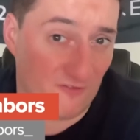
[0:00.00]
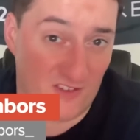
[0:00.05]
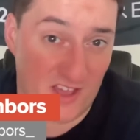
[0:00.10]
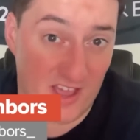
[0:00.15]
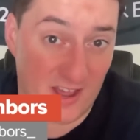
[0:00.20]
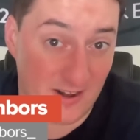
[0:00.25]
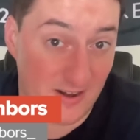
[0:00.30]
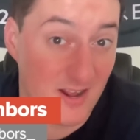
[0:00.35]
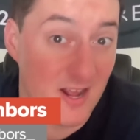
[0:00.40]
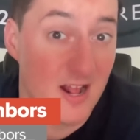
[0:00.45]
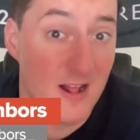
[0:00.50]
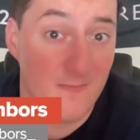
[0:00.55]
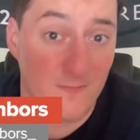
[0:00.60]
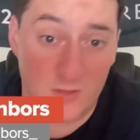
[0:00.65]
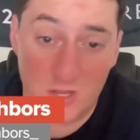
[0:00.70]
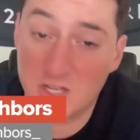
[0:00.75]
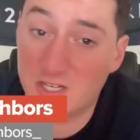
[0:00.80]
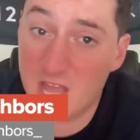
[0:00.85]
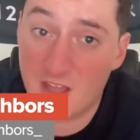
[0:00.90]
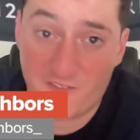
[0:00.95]
fan,
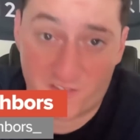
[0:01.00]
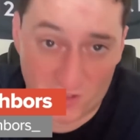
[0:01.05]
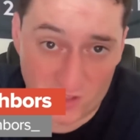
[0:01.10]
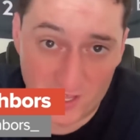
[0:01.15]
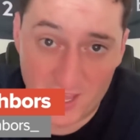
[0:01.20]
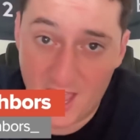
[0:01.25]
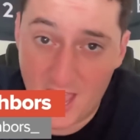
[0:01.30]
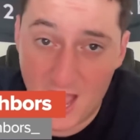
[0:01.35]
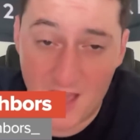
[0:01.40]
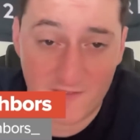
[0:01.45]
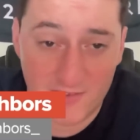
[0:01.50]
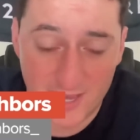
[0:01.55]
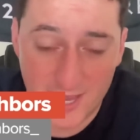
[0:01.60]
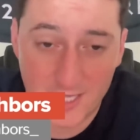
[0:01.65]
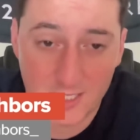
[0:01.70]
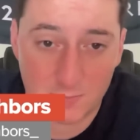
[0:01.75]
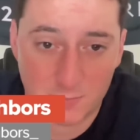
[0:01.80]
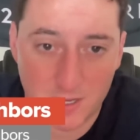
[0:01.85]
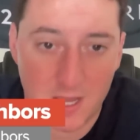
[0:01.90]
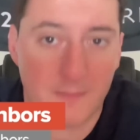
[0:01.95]
you definitely have
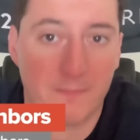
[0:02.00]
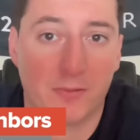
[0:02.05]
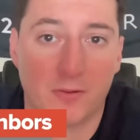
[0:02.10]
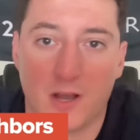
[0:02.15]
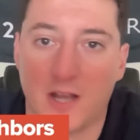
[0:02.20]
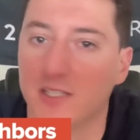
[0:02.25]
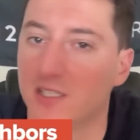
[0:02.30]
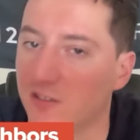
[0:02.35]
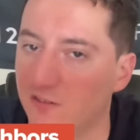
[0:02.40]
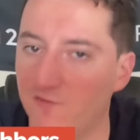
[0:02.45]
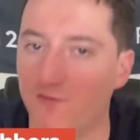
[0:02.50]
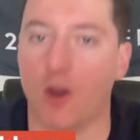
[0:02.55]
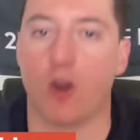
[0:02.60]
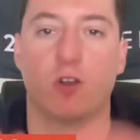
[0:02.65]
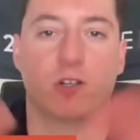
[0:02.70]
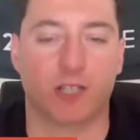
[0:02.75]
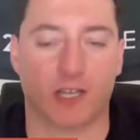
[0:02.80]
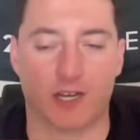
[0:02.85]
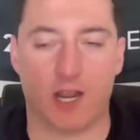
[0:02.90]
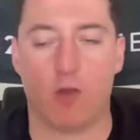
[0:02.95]
ESPN Plus. And
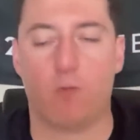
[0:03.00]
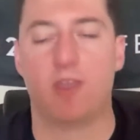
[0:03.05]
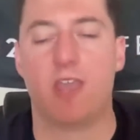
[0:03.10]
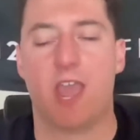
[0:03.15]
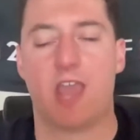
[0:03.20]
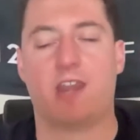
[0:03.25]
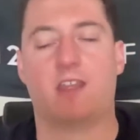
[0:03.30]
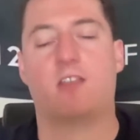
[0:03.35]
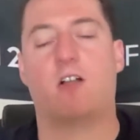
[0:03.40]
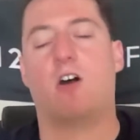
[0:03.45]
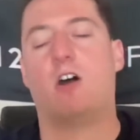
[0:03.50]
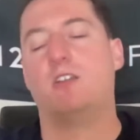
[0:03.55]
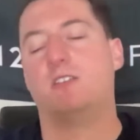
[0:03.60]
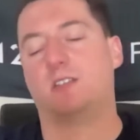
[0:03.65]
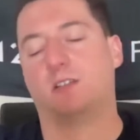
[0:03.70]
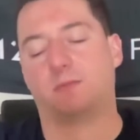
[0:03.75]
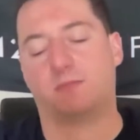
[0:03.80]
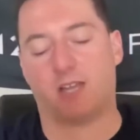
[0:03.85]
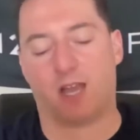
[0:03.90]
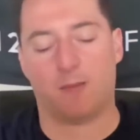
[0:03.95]
folks, I know we hate it all
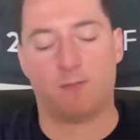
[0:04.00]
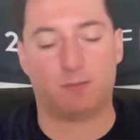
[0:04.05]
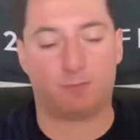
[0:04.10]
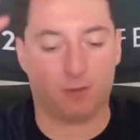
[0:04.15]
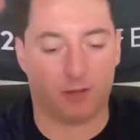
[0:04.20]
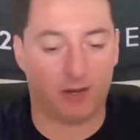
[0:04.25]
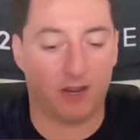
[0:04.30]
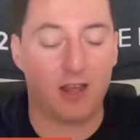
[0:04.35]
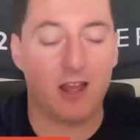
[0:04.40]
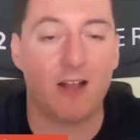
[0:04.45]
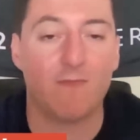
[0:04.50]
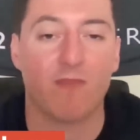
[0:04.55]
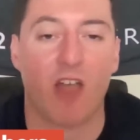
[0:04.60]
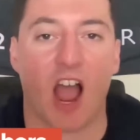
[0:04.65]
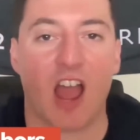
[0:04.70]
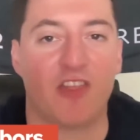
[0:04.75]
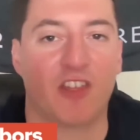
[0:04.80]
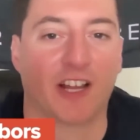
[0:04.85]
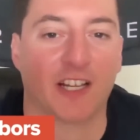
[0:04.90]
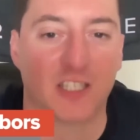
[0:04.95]
sometimes, but
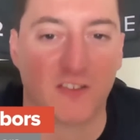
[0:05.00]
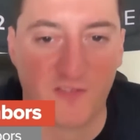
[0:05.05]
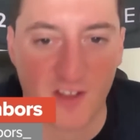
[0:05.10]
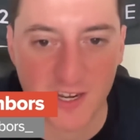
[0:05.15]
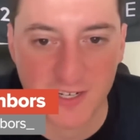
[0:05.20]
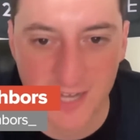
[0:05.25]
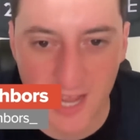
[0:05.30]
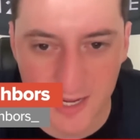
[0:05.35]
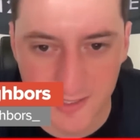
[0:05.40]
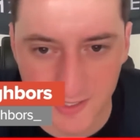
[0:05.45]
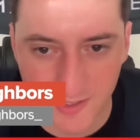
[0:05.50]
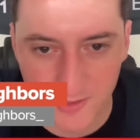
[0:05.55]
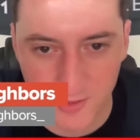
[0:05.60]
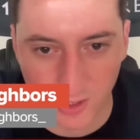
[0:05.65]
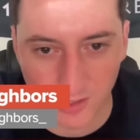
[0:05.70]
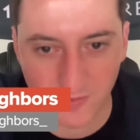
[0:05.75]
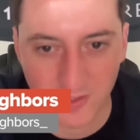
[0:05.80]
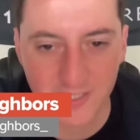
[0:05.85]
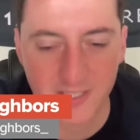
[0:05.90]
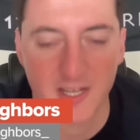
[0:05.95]
I think it's a fantastic
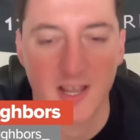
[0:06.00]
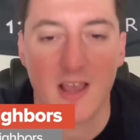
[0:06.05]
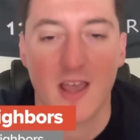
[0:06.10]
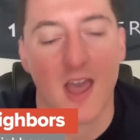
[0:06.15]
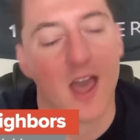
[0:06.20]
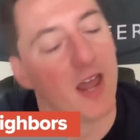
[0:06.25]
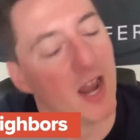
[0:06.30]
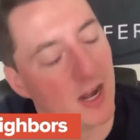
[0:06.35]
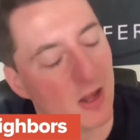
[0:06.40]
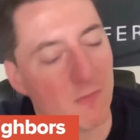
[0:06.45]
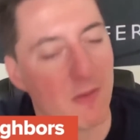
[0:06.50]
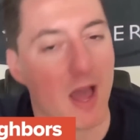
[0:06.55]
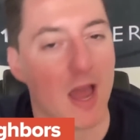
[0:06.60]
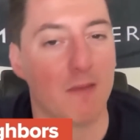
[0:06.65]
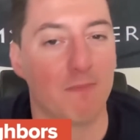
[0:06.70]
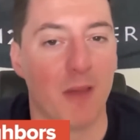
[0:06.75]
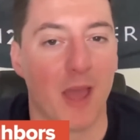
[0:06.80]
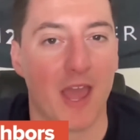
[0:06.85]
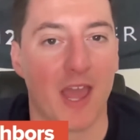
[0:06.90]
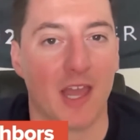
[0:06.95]
service. I don't mind
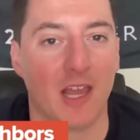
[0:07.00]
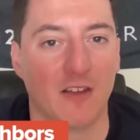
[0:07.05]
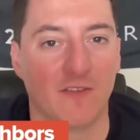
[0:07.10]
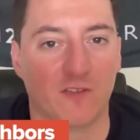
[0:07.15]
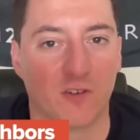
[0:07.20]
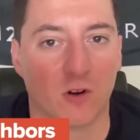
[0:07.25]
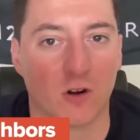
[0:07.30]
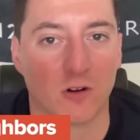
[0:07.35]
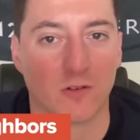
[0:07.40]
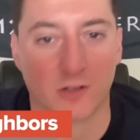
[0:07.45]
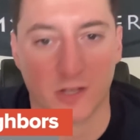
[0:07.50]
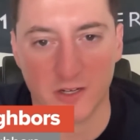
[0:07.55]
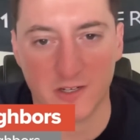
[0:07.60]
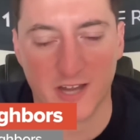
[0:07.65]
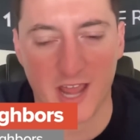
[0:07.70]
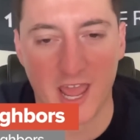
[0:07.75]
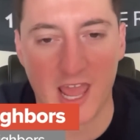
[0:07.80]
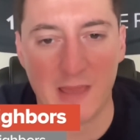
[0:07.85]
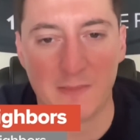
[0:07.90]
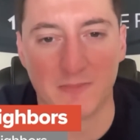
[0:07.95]
paying for good
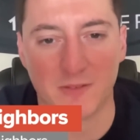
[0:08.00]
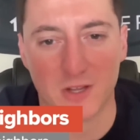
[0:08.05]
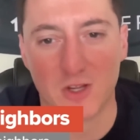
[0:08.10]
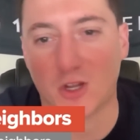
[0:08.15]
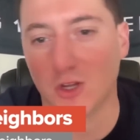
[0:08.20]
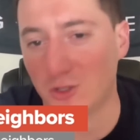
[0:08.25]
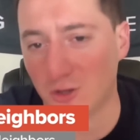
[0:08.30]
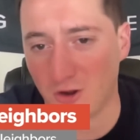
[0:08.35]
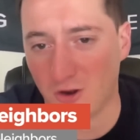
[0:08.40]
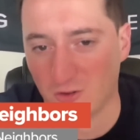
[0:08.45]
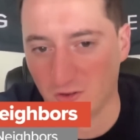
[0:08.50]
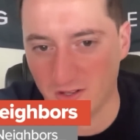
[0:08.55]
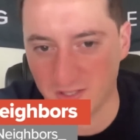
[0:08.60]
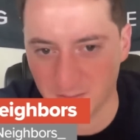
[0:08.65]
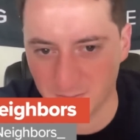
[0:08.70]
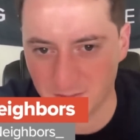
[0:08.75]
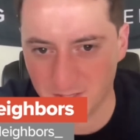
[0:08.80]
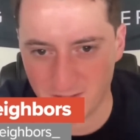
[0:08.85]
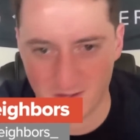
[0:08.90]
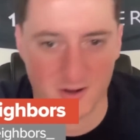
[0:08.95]
games and good
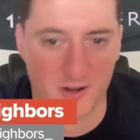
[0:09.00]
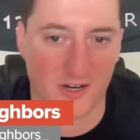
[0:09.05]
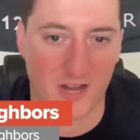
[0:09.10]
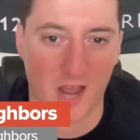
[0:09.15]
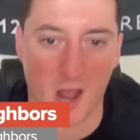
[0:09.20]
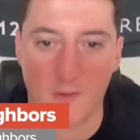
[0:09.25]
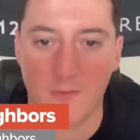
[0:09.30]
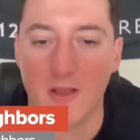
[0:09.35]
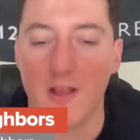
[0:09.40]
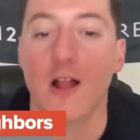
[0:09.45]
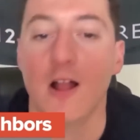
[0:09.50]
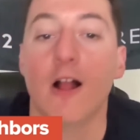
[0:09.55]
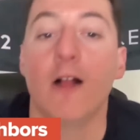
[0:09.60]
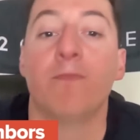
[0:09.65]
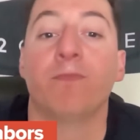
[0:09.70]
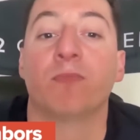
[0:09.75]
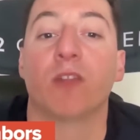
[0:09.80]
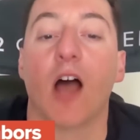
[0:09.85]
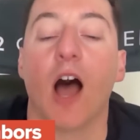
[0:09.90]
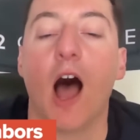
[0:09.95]
journalism. So there you go.
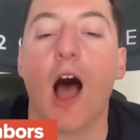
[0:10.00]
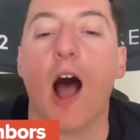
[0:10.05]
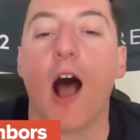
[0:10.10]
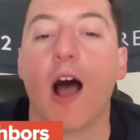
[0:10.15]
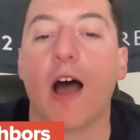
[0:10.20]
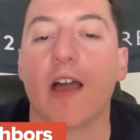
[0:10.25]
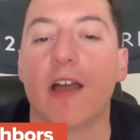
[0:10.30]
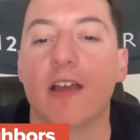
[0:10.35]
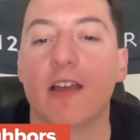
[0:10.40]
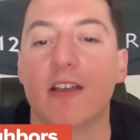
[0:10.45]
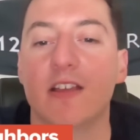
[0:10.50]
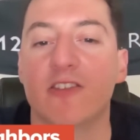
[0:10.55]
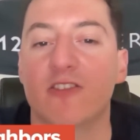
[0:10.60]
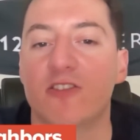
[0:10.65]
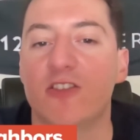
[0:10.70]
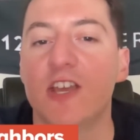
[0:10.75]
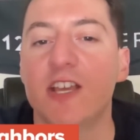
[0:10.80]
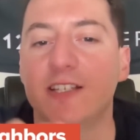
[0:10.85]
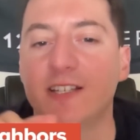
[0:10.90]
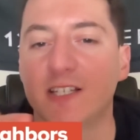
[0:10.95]

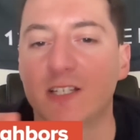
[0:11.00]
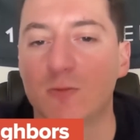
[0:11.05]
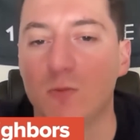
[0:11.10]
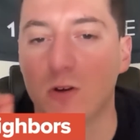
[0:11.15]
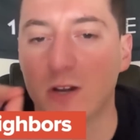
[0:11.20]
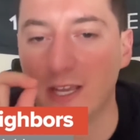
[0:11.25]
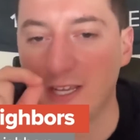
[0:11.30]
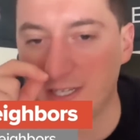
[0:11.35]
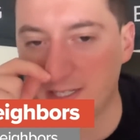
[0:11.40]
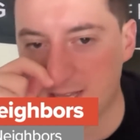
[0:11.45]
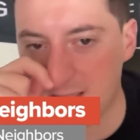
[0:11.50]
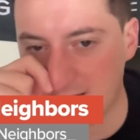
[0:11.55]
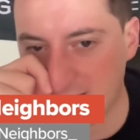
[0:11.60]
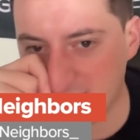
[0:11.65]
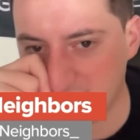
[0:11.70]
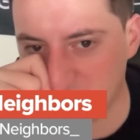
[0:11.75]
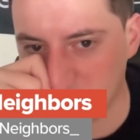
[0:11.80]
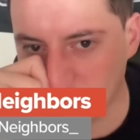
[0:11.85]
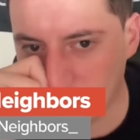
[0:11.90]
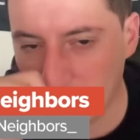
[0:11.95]
This is what he said. He
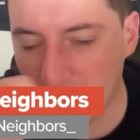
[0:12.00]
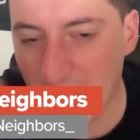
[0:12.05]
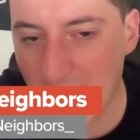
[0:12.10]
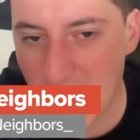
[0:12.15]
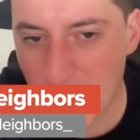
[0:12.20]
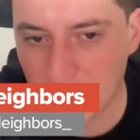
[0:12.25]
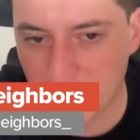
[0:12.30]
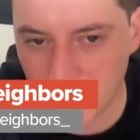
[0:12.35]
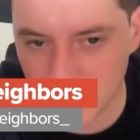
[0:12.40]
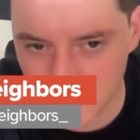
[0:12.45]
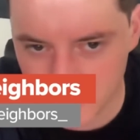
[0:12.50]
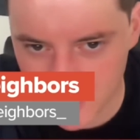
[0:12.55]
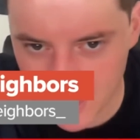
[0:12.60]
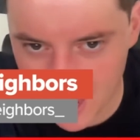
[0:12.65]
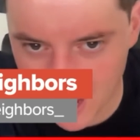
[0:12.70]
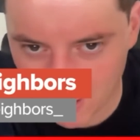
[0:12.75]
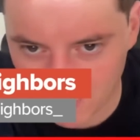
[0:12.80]
said, what happens now?